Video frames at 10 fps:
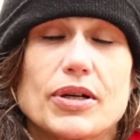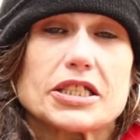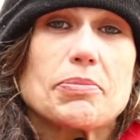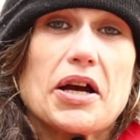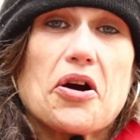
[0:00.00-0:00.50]

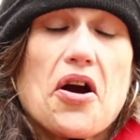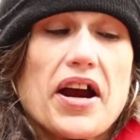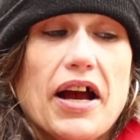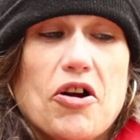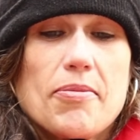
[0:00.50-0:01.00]
Went to my
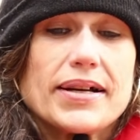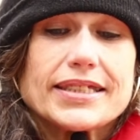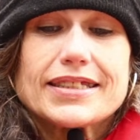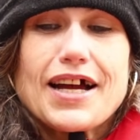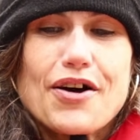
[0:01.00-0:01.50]
car, got all my
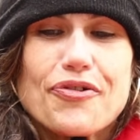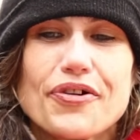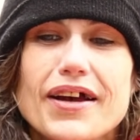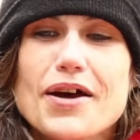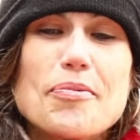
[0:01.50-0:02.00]

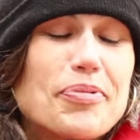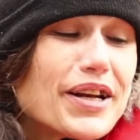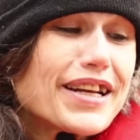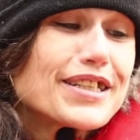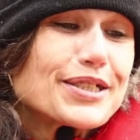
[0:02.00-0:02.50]
stuff,
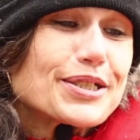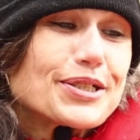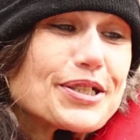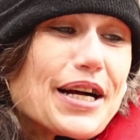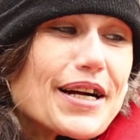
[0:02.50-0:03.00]
put it in his
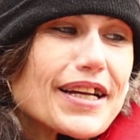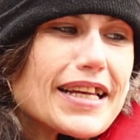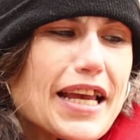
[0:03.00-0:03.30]
truck.